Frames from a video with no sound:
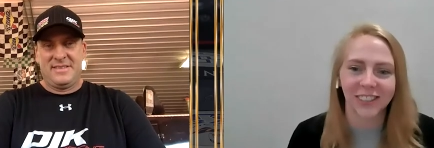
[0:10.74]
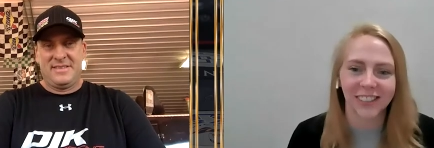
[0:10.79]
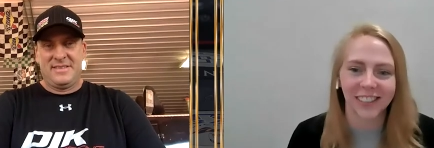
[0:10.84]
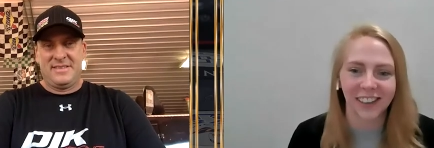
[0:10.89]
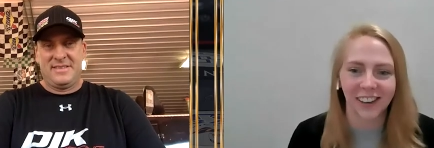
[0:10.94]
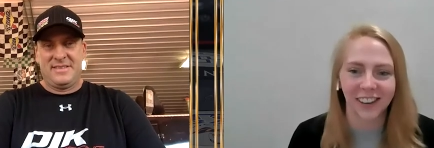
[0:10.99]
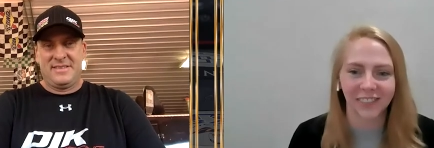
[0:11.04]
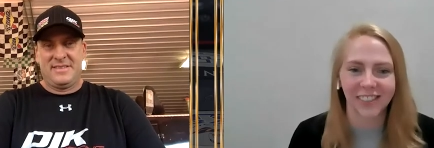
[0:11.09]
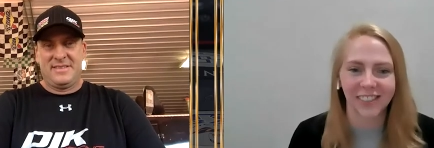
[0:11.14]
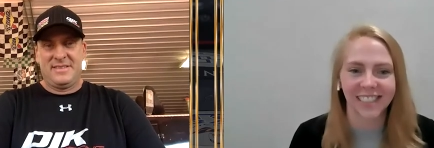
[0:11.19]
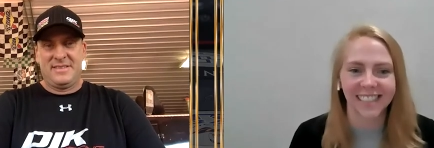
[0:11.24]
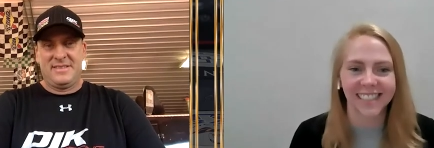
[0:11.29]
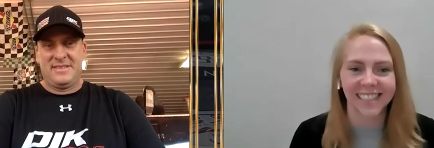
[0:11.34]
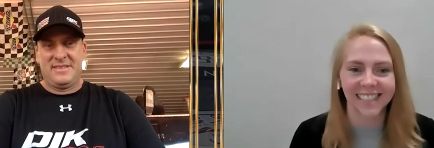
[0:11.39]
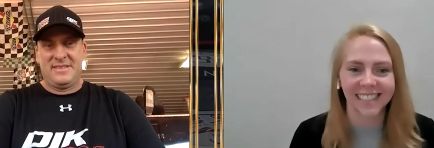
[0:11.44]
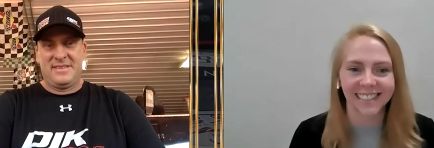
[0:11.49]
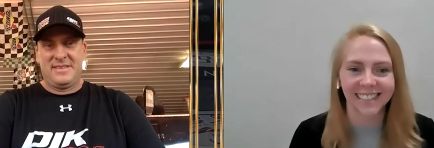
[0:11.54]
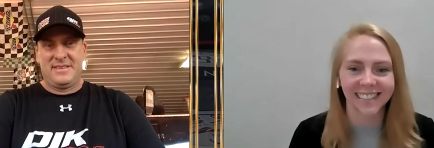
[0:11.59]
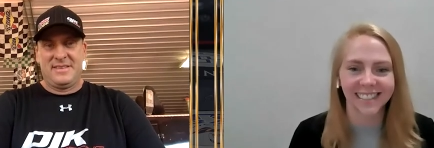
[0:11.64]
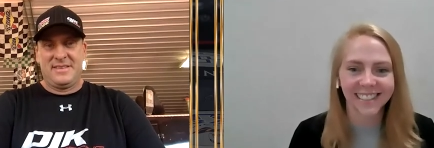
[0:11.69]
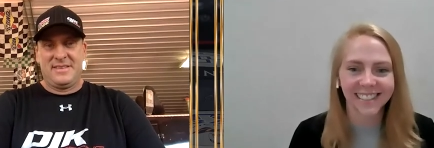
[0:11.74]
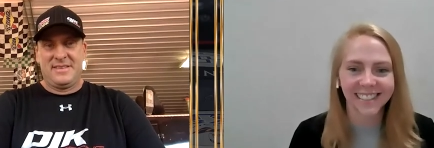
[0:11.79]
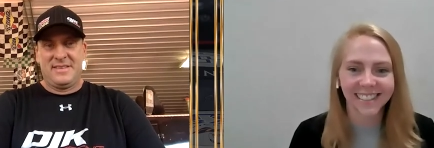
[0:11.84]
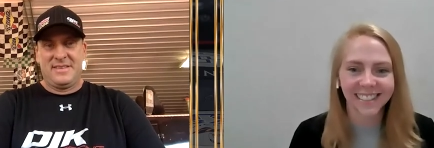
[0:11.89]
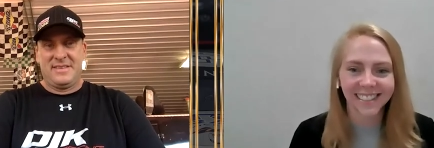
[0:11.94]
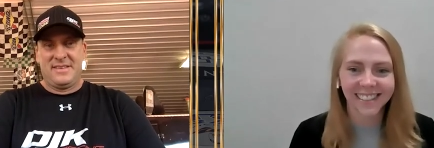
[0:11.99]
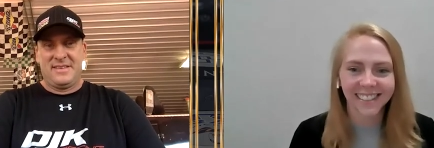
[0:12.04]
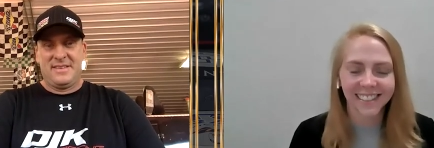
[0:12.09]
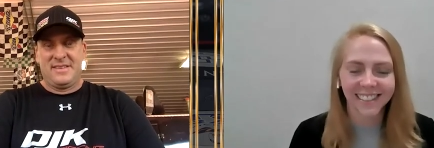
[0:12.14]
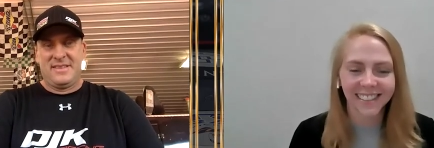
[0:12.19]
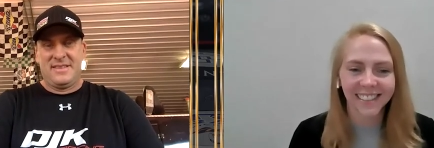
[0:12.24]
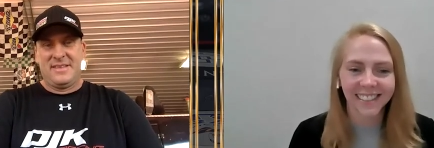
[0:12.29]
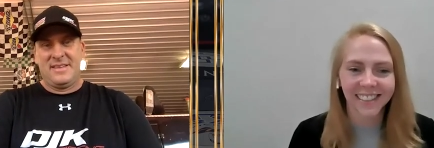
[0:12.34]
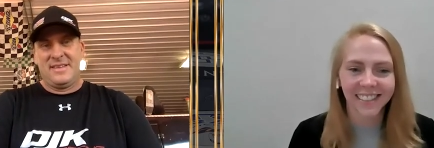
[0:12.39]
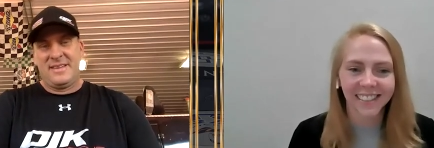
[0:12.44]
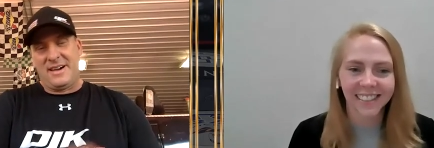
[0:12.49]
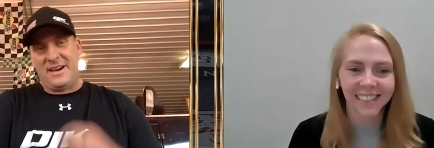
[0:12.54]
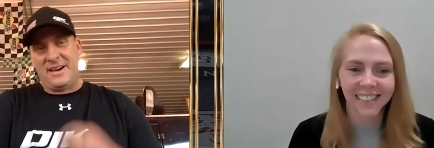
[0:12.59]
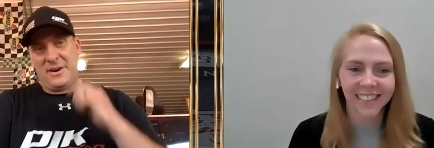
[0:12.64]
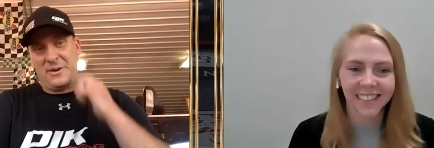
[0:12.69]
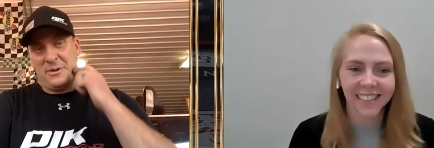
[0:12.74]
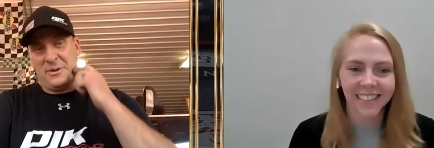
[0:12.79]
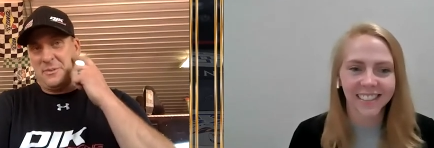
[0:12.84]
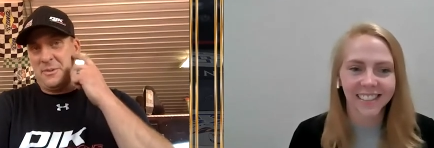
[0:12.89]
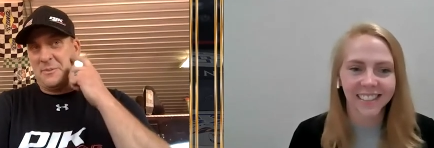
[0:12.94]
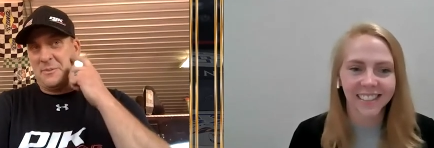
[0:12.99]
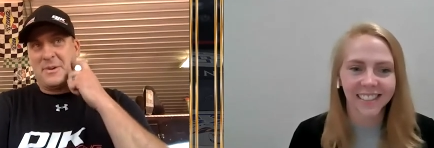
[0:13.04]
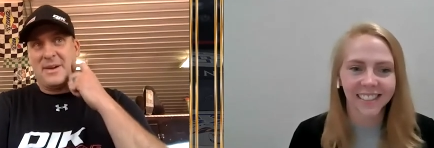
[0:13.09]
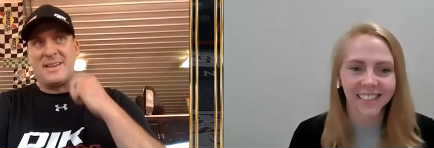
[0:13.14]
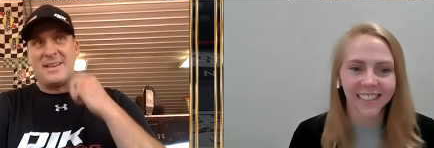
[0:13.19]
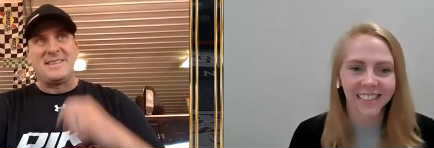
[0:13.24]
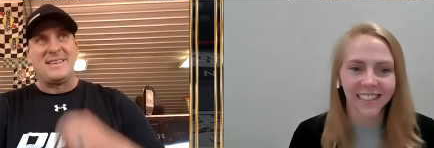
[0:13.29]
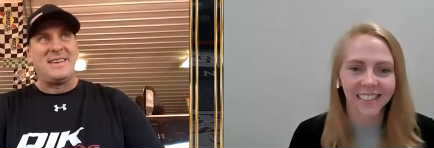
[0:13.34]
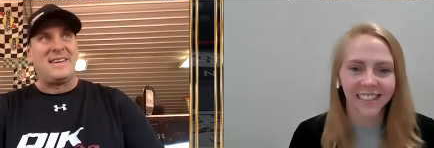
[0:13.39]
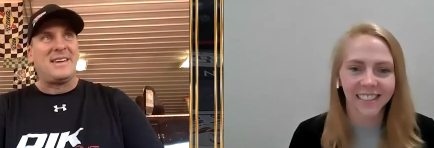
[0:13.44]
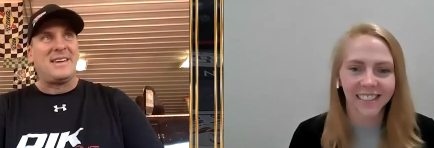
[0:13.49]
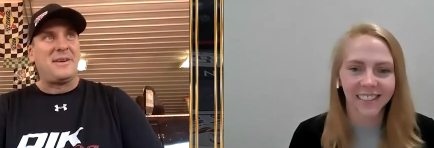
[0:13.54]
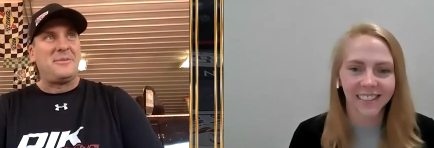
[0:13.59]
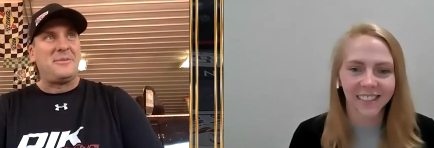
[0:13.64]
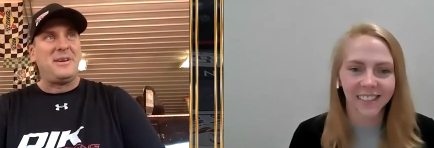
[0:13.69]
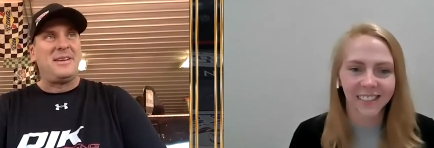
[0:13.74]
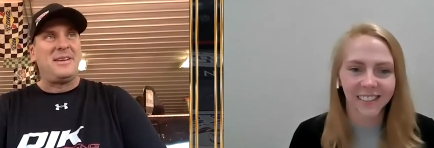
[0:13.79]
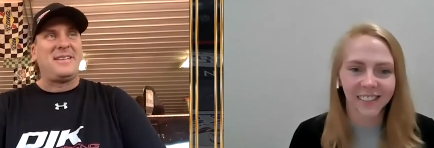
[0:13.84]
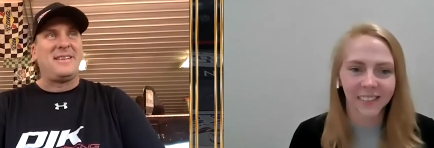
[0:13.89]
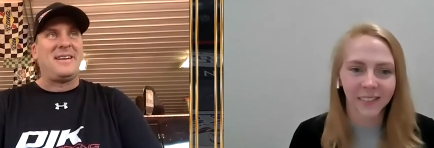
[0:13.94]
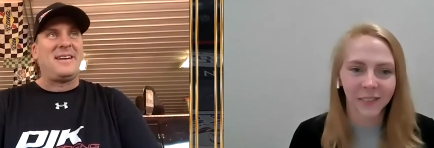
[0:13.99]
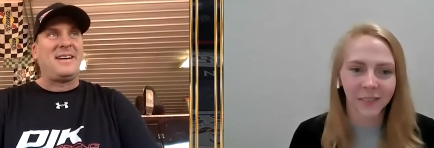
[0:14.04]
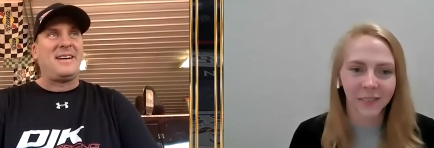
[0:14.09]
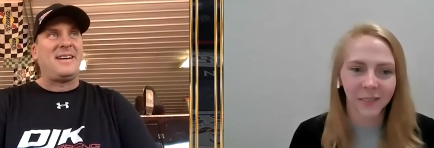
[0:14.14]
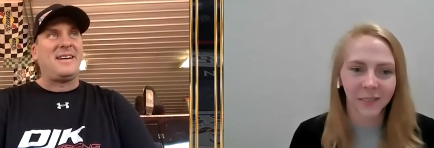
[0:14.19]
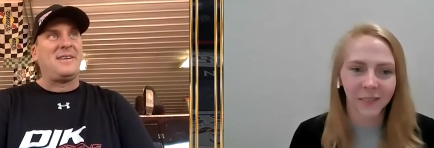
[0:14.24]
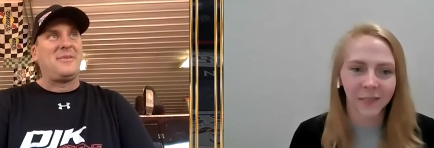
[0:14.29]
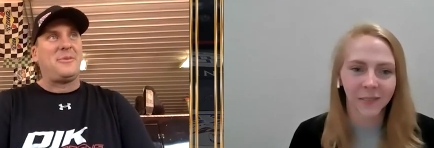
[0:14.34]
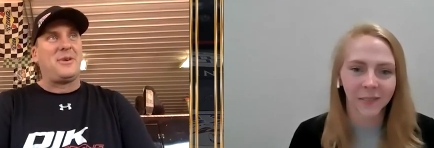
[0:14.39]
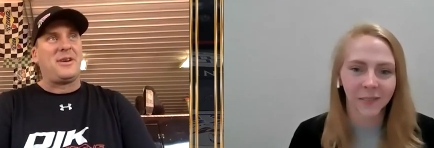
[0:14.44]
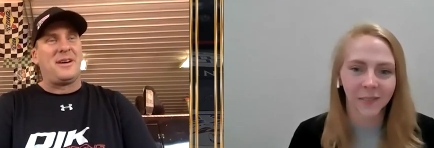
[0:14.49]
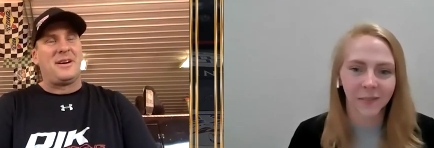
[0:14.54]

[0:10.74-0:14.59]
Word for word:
Speaker 1: during the off season?
Speaker 2: Oh, we've been busy. I mean, uh, what